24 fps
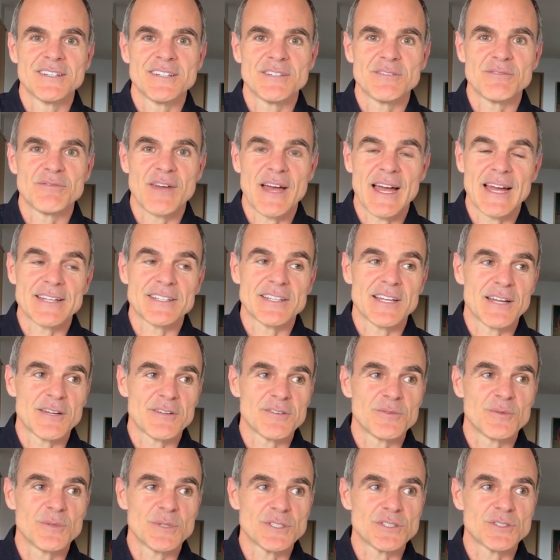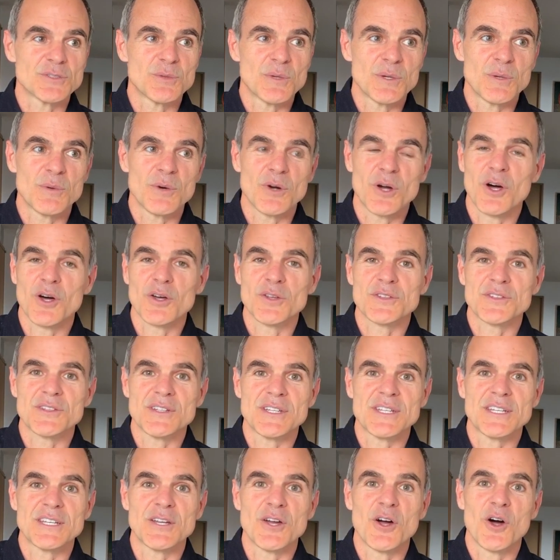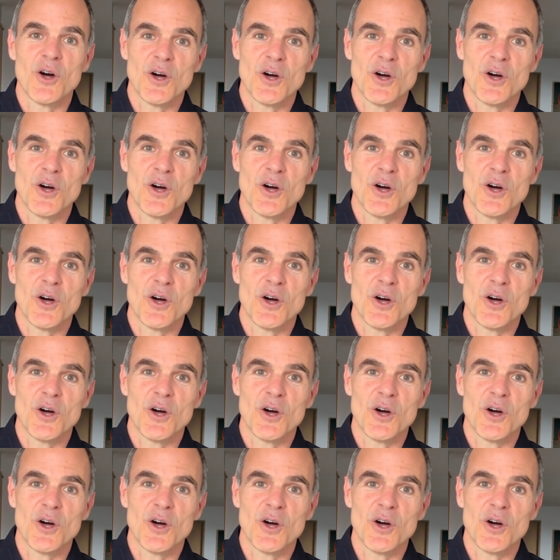In fact, I wish we were all sitting